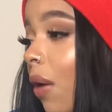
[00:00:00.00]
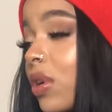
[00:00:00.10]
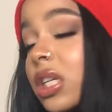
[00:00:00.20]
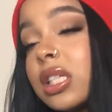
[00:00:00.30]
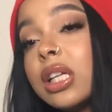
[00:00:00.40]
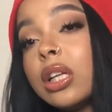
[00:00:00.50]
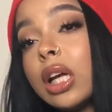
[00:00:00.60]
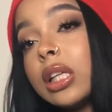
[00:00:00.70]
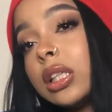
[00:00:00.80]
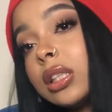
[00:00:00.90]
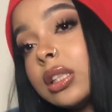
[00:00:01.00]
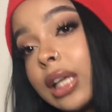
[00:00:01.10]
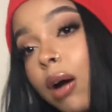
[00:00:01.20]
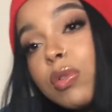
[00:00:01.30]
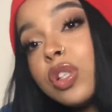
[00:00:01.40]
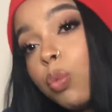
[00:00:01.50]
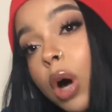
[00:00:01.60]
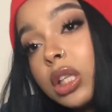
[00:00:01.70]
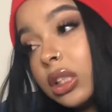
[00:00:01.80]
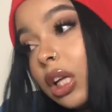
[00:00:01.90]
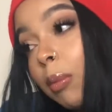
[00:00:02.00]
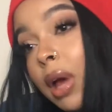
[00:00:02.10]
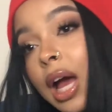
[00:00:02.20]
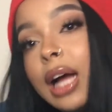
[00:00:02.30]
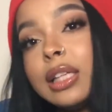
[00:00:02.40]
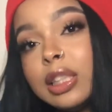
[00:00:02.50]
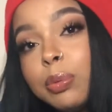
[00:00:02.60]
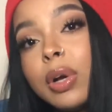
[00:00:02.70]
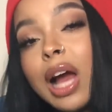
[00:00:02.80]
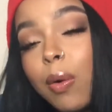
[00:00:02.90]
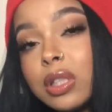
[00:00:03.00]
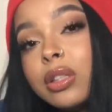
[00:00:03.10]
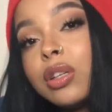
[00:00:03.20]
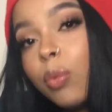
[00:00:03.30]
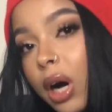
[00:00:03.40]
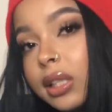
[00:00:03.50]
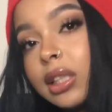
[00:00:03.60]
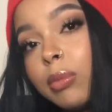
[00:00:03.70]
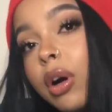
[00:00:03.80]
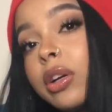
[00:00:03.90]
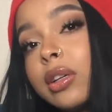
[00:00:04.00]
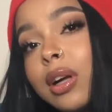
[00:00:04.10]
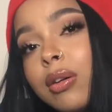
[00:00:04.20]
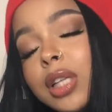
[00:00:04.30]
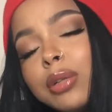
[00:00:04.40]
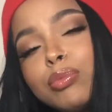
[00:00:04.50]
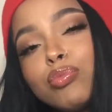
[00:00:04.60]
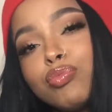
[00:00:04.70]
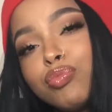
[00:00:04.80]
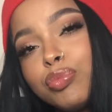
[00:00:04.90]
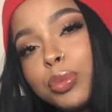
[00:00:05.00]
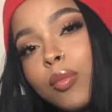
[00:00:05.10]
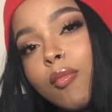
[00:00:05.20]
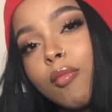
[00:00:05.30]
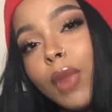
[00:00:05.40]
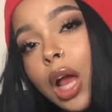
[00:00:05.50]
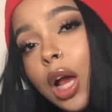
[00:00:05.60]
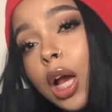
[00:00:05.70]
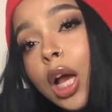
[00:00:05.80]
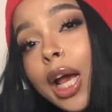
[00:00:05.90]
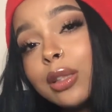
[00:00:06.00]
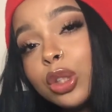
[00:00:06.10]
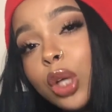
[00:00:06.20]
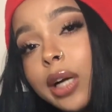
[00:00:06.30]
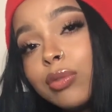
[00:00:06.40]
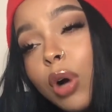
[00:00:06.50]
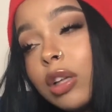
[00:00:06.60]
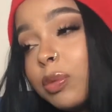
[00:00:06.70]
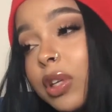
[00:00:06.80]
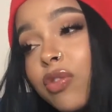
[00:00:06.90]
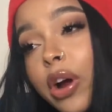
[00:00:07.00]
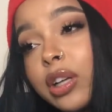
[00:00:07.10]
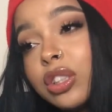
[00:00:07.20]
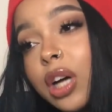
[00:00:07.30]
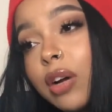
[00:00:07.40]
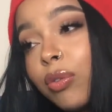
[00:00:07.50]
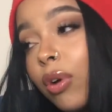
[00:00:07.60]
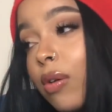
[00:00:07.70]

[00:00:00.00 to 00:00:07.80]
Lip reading: I was just sitting there like this. Like, I was just watching them. At this point, I was literally watching them argue, and I was like, insightful. I was being very insightful.